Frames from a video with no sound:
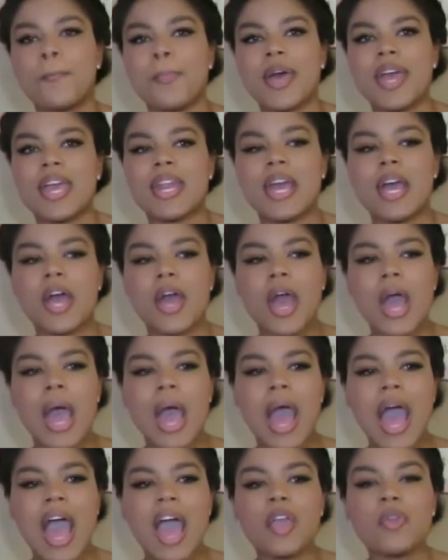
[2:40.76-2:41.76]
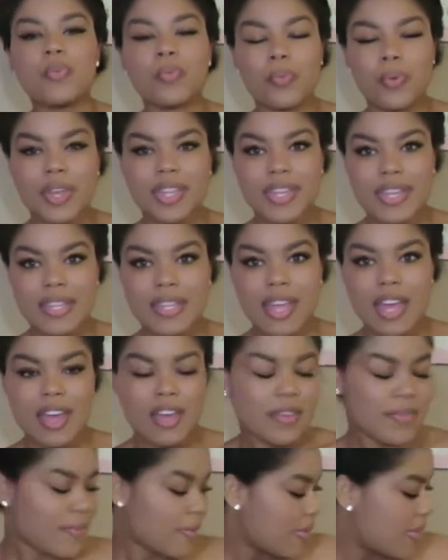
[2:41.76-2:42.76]
But I really
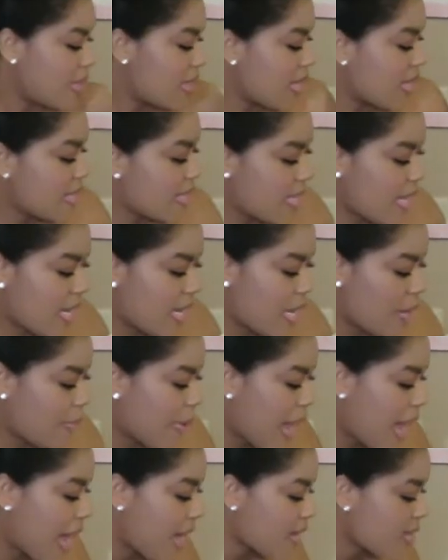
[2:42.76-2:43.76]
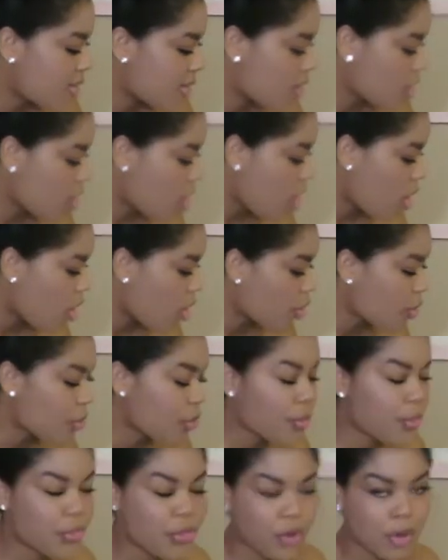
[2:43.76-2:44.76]
love these heating pads. They're
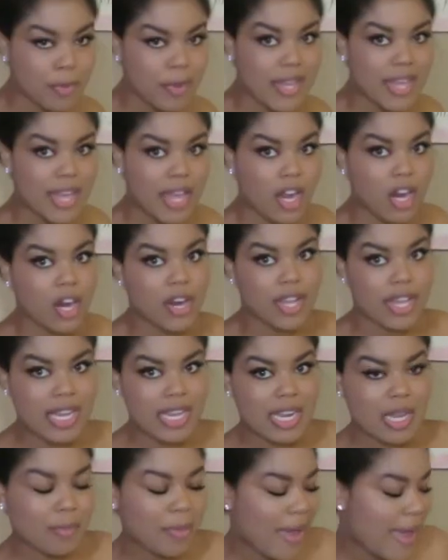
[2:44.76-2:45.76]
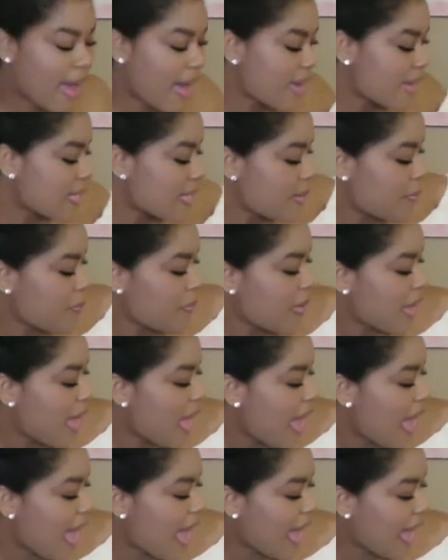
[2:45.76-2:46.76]
called ThermaCare heating pads,
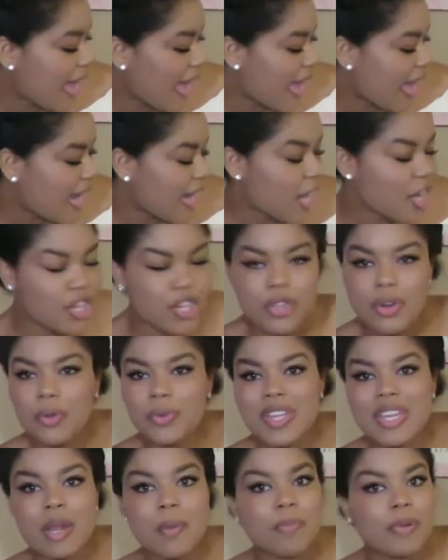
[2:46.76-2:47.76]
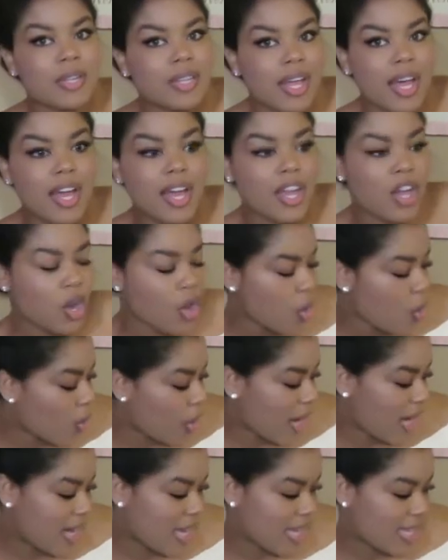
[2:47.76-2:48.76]
and you don't need a plug
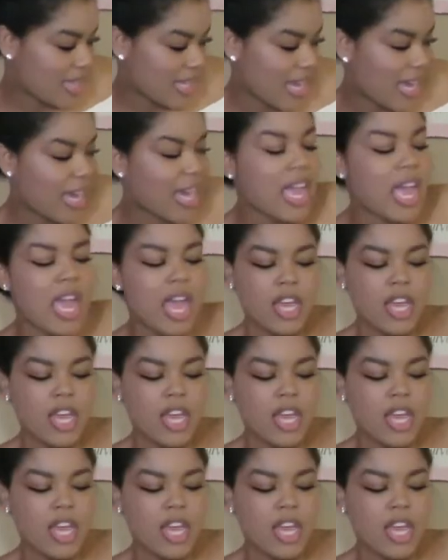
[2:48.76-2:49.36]
or anything.